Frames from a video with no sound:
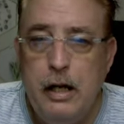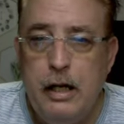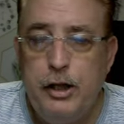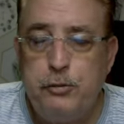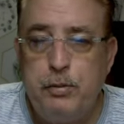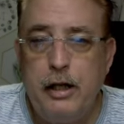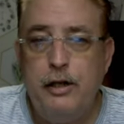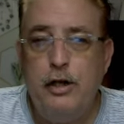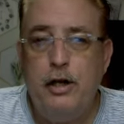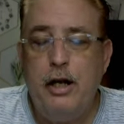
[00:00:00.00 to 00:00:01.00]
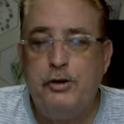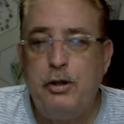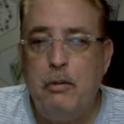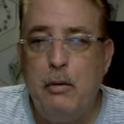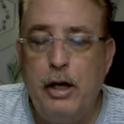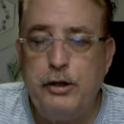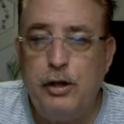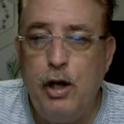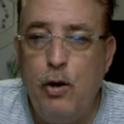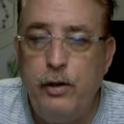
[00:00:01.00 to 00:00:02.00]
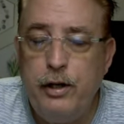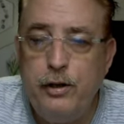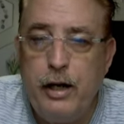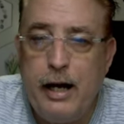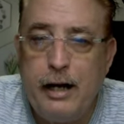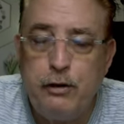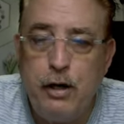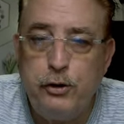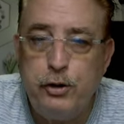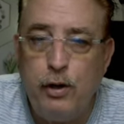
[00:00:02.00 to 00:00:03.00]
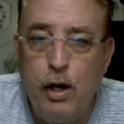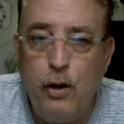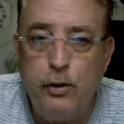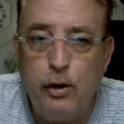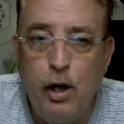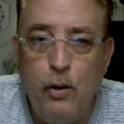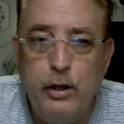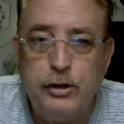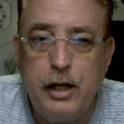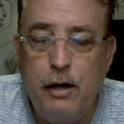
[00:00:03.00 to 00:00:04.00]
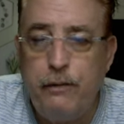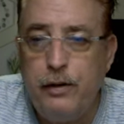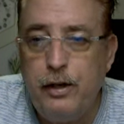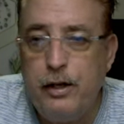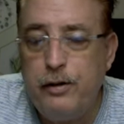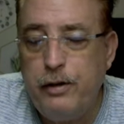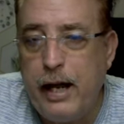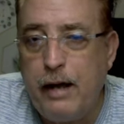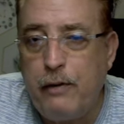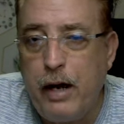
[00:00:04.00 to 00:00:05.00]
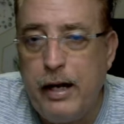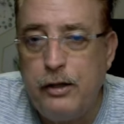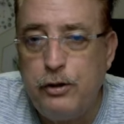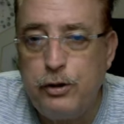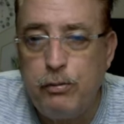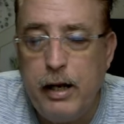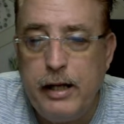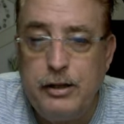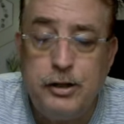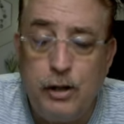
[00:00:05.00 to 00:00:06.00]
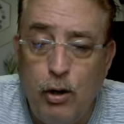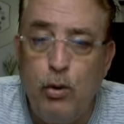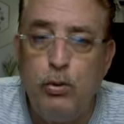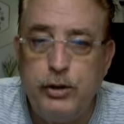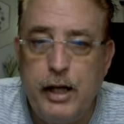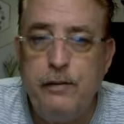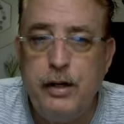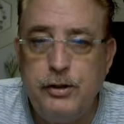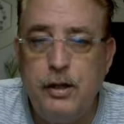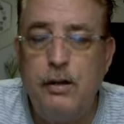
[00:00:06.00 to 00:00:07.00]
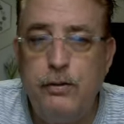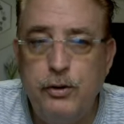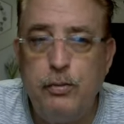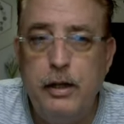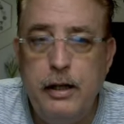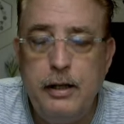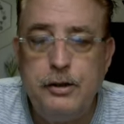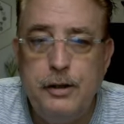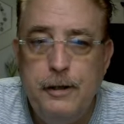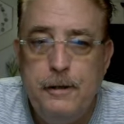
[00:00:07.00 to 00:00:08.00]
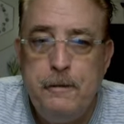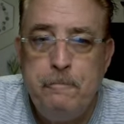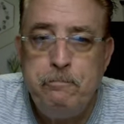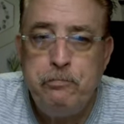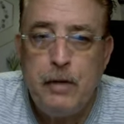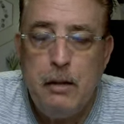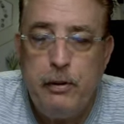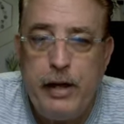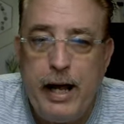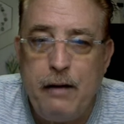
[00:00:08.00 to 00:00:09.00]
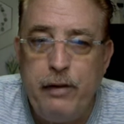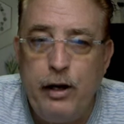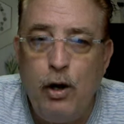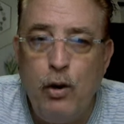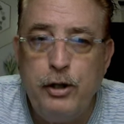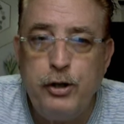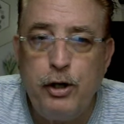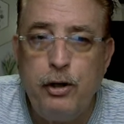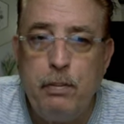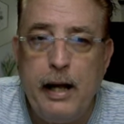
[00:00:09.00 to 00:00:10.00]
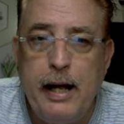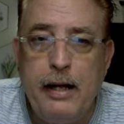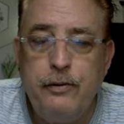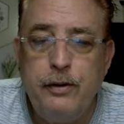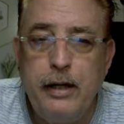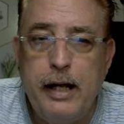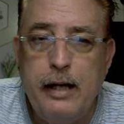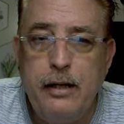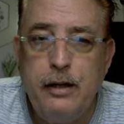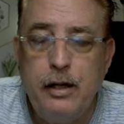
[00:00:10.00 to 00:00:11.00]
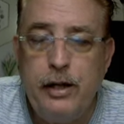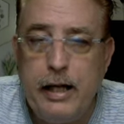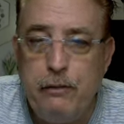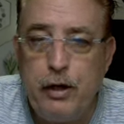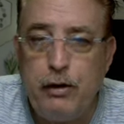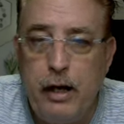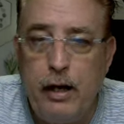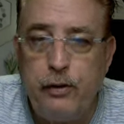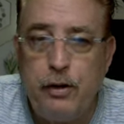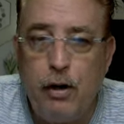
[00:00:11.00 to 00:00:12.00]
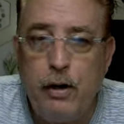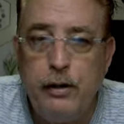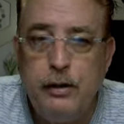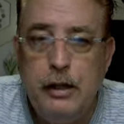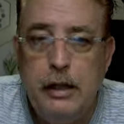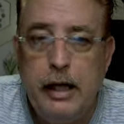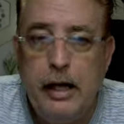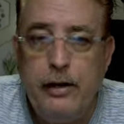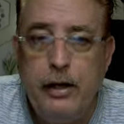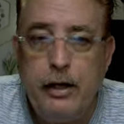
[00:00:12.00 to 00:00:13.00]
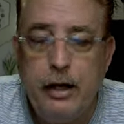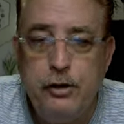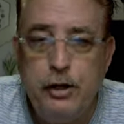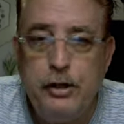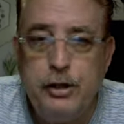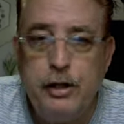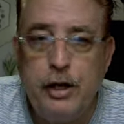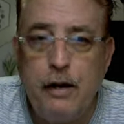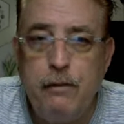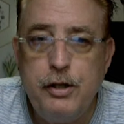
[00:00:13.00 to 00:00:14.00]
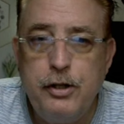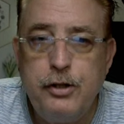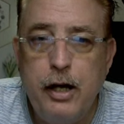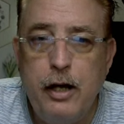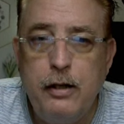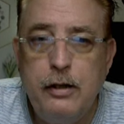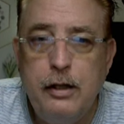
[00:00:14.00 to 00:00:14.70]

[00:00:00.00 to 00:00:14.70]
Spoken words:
This particular, if someone wants a loan, their agriculture loan or loan itself, and they have high interest rates, it's an old saving its own is what it is. But they have their own internal plan, and they give you a health card, and they, as you can see, the coverage is there.